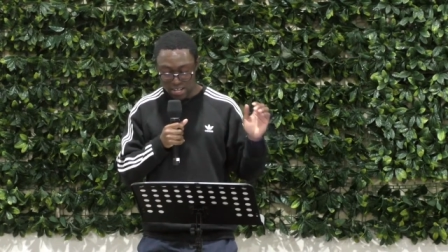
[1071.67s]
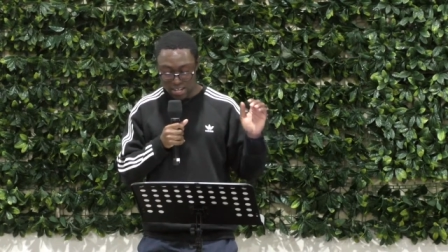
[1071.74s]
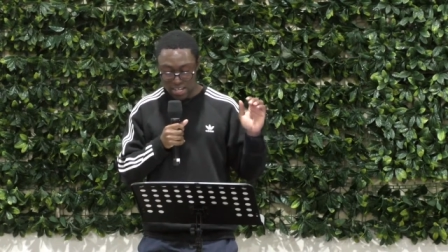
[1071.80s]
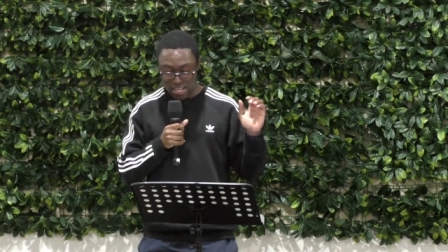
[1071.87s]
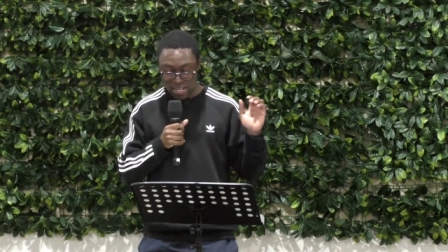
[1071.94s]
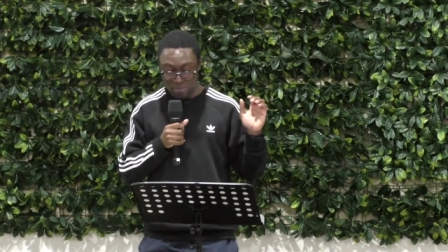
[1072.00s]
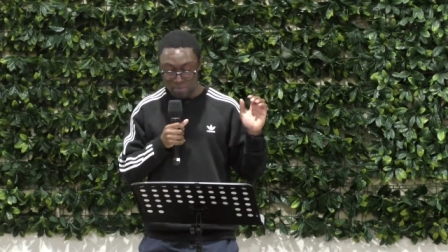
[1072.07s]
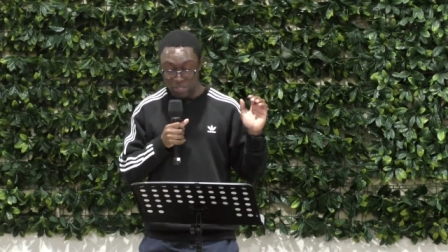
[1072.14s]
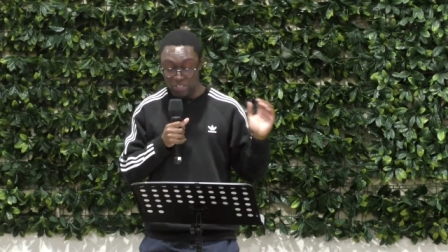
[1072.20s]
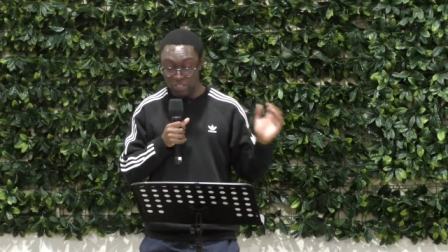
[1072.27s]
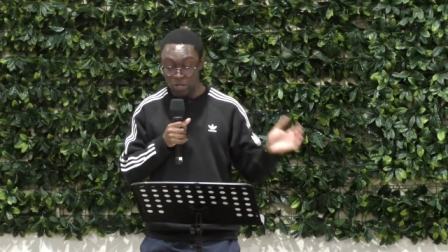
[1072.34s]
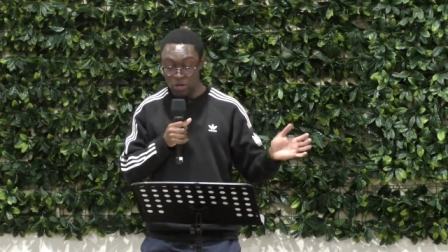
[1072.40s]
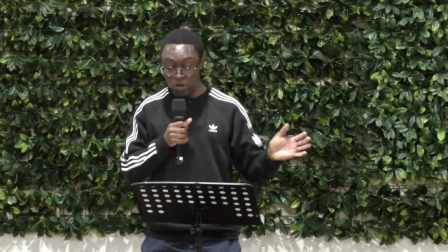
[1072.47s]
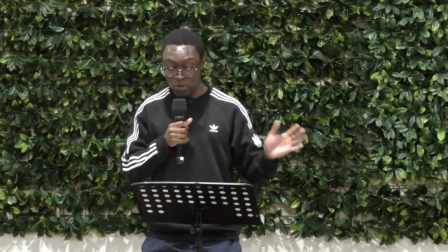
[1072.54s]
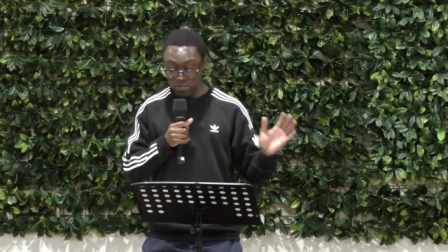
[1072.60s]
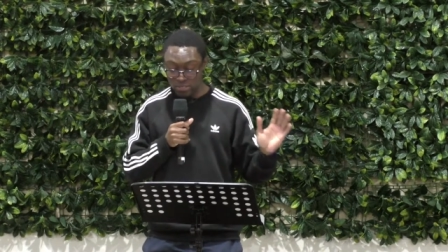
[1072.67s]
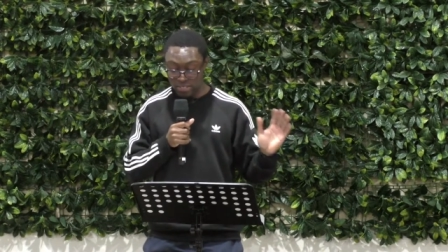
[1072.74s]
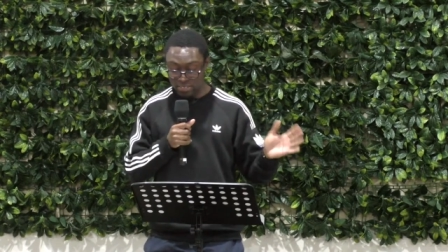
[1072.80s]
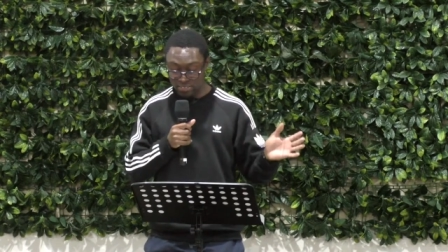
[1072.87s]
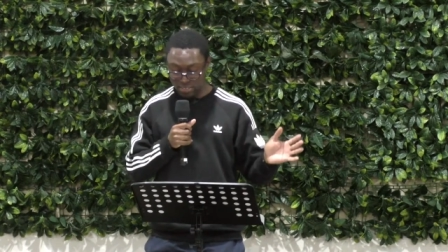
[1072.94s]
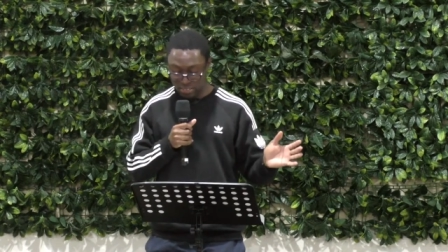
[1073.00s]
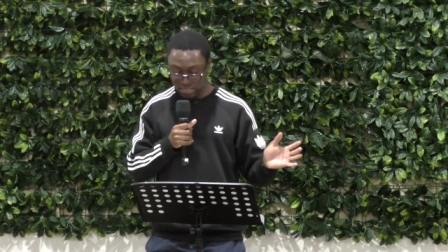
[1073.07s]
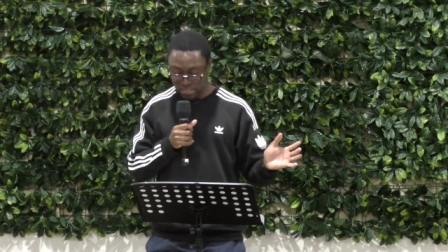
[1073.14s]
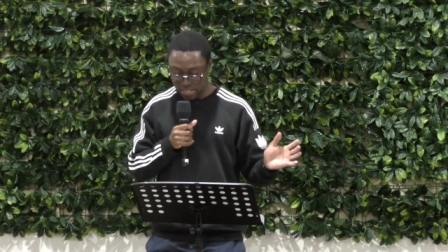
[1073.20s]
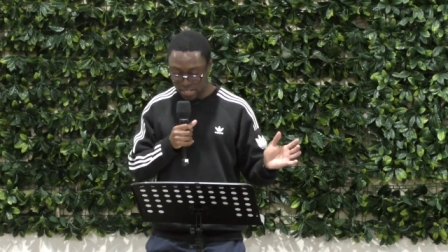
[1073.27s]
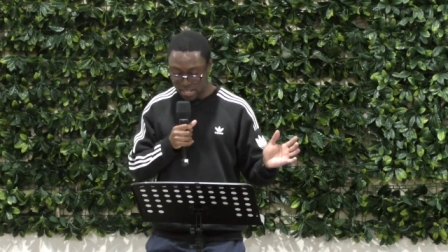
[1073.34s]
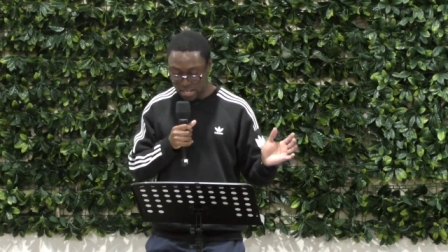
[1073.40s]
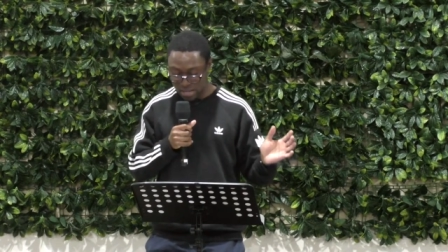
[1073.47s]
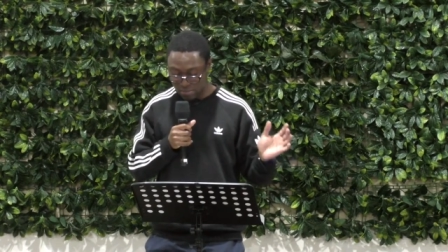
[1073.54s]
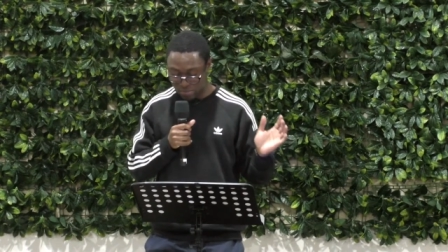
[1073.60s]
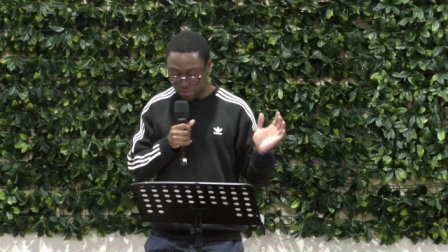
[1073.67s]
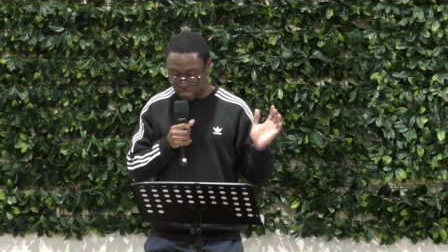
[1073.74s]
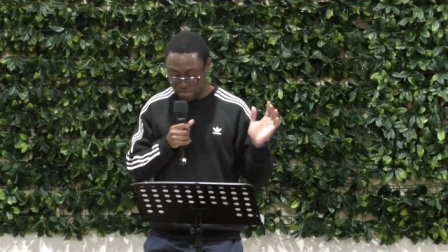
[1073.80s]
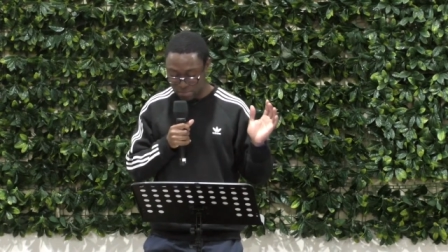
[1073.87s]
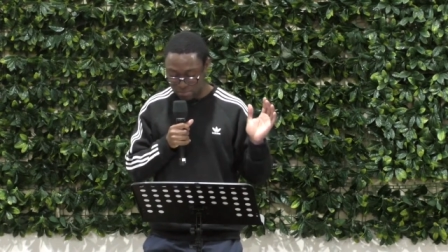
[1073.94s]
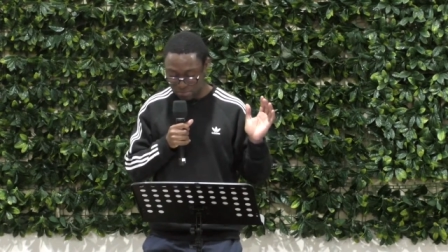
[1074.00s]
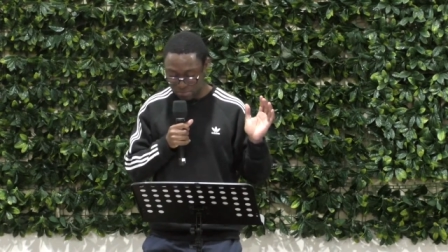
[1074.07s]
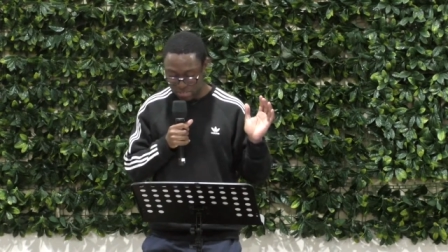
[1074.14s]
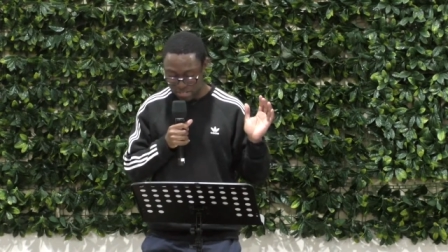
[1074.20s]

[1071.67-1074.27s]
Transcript: Uh, but no, it doesn't. Um, it,